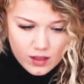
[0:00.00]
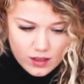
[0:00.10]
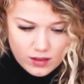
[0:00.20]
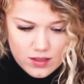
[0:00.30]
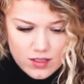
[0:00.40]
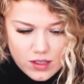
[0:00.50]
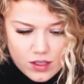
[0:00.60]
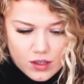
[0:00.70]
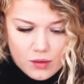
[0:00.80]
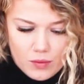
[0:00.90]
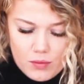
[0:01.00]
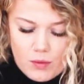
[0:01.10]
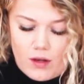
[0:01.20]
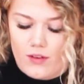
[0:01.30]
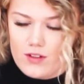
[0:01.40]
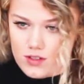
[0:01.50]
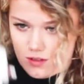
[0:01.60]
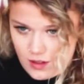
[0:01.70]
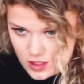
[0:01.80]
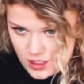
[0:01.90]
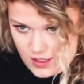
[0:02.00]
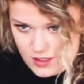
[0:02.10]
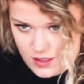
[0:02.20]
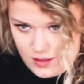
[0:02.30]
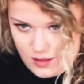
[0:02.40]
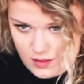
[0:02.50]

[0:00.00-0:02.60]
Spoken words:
And then secure it with one of our scrunchies.